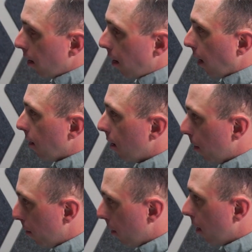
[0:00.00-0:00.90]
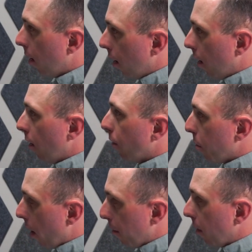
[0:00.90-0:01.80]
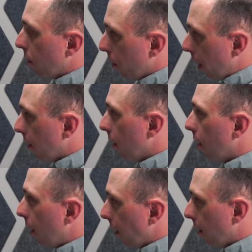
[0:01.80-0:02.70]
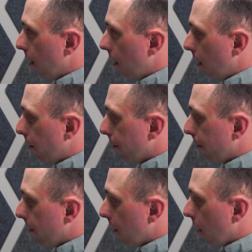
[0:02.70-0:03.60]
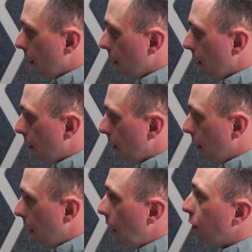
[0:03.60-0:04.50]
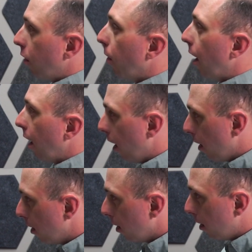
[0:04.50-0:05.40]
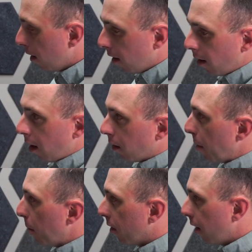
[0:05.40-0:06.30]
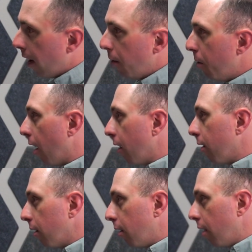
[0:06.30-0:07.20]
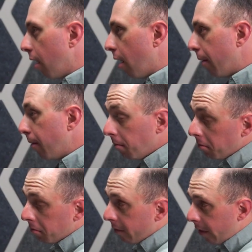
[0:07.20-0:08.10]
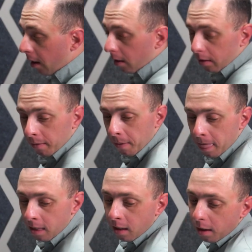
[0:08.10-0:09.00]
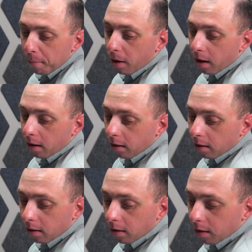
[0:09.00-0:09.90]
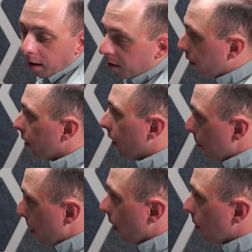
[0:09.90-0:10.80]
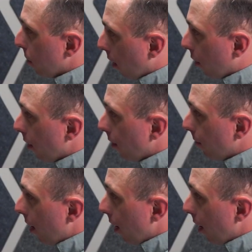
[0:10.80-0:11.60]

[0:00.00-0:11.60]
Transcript: From what I've been told, that's the issue at hand. Now, some people say, who cares? Fair. But that's clearly not Perry's position.